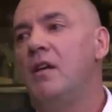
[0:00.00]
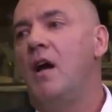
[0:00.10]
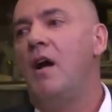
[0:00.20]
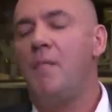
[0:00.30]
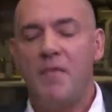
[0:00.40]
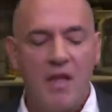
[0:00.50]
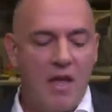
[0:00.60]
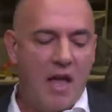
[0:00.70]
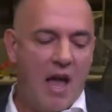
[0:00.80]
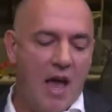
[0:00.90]
Hmm. Um,
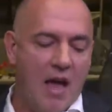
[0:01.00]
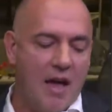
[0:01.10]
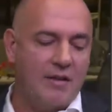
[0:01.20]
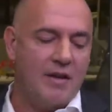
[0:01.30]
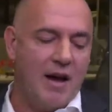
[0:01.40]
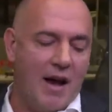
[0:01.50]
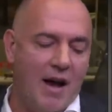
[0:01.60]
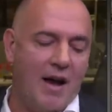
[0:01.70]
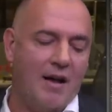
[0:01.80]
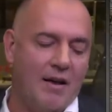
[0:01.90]
and
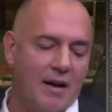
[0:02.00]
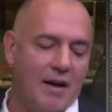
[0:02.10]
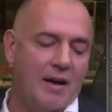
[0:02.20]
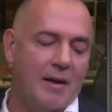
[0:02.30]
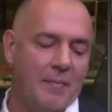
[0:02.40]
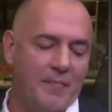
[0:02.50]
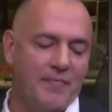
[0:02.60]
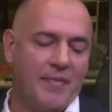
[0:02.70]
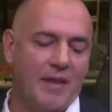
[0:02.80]
uh, um,